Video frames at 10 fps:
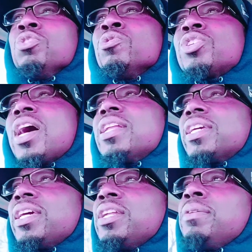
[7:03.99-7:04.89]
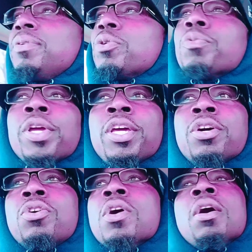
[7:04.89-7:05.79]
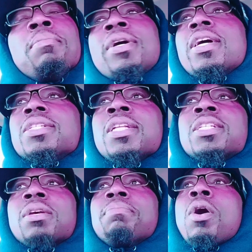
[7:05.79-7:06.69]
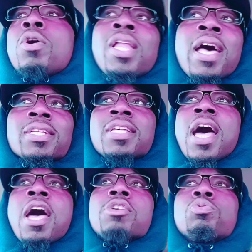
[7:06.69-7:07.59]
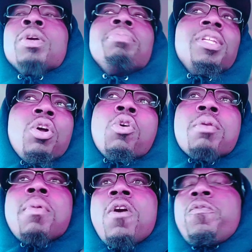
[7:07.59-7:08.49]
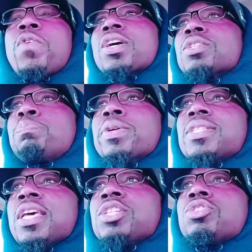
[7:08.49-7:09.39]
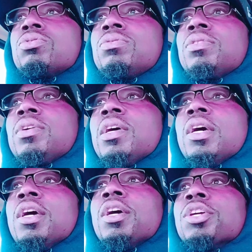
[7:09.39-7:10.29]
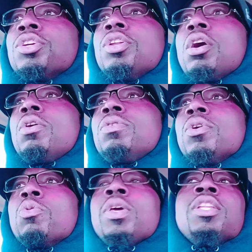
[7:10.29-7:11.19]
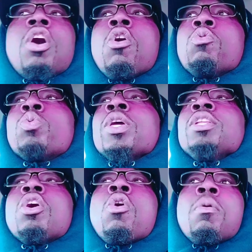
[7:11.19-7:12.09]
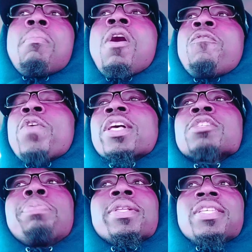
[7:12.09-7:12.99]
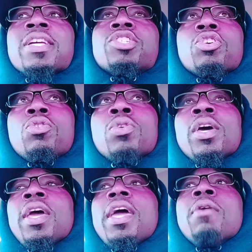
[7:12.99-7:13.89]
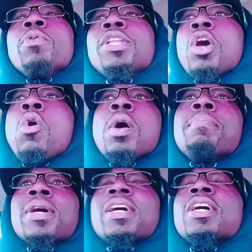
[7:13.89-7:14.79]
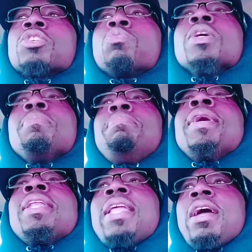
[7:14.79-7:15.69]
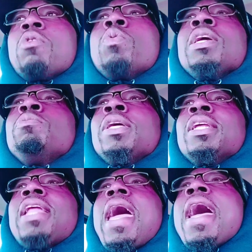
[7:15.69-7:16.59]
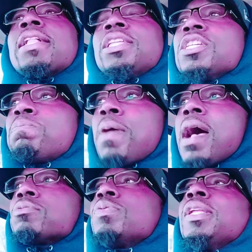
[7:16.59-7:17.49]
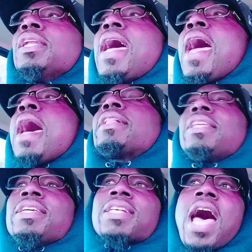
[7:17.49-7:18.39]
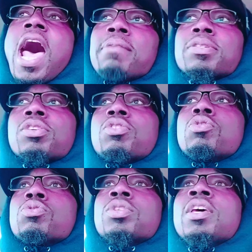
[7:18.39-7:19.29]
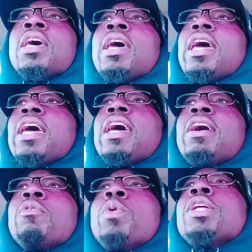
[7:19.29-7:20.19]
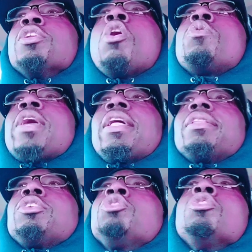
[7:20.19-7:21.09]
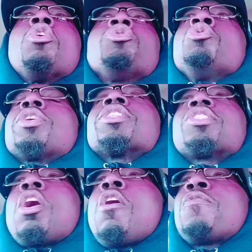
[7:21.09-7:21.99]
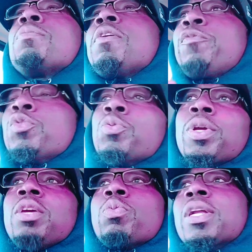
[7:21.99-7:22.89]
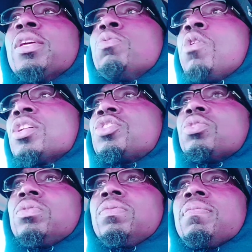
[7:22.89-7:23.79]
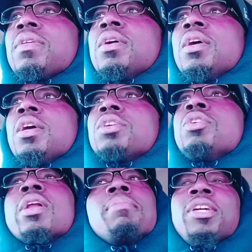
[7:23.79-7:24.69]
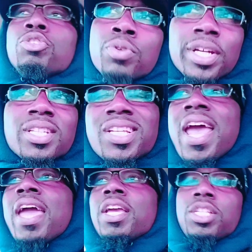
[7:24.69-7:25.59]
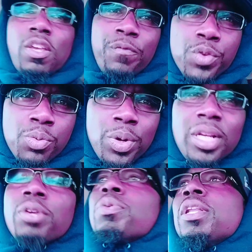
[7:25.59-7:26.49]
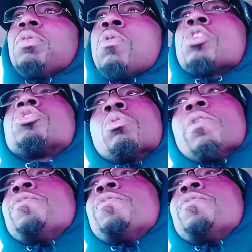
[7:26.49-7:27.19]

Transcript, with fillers: You trying to get them the real because listen, bro, a lot of times we be knowing motherfuckers potential. You know, we know we know a motherfucker's potential and we know it because we've been there. We we didn't have these problems. We didn't have these obstacles and we know that, you know, you could solve them if you really really want to. You know what I mean? You could change if you really, really want to.